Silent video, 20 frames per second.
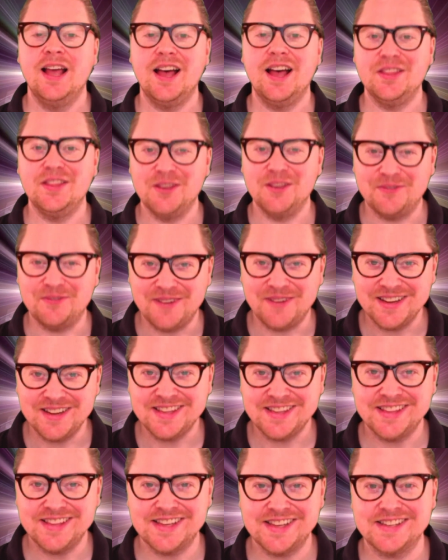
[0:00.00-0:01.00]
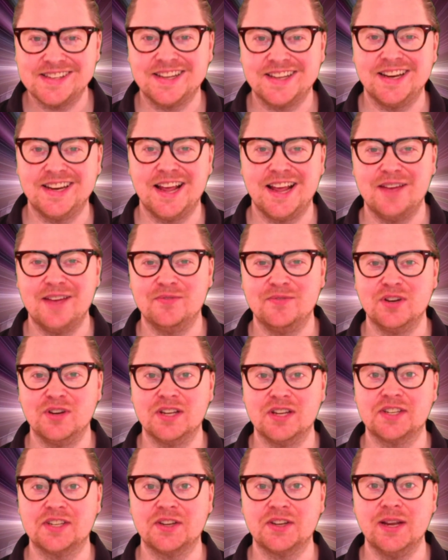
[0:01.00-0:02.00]
And the effect that that's going to have on our
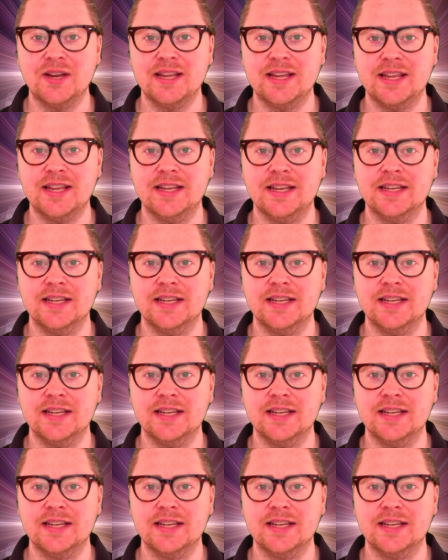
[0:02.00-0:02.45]
psyche